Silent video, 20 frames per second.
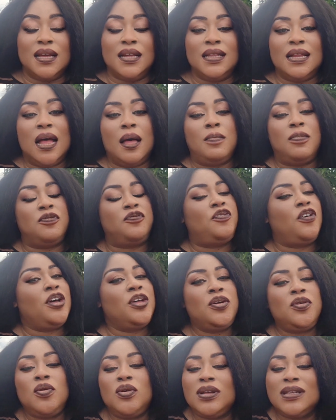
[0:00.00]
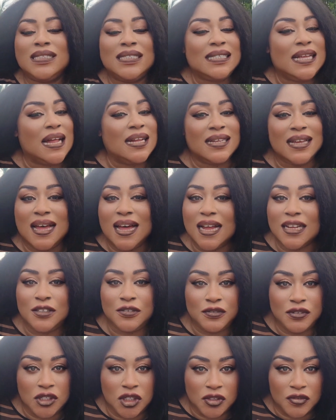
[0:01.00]
Now, before you go start
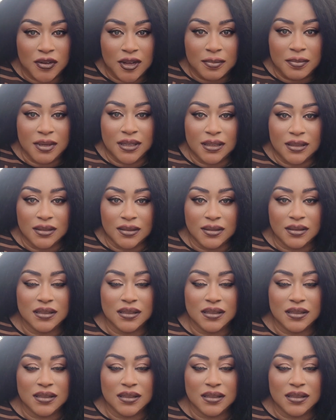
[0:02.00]
catfish farming,